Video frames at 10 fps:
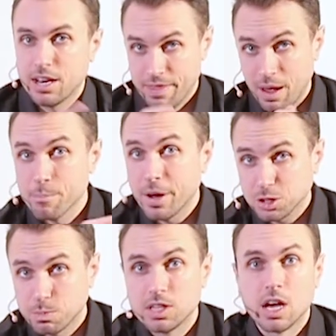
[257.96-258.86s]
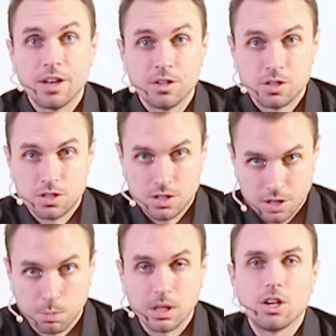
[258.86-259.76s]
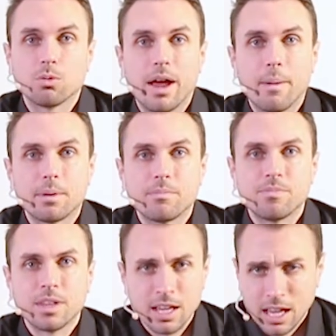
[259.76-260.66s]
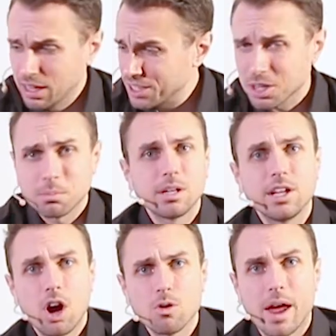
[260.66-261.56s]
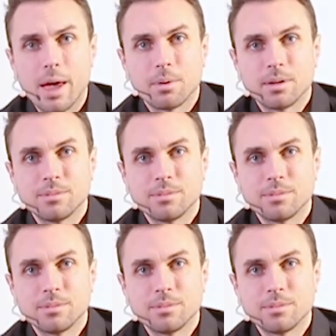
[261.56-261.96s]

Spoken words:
and that must be done to complete your ramp. Let's complete our ramp.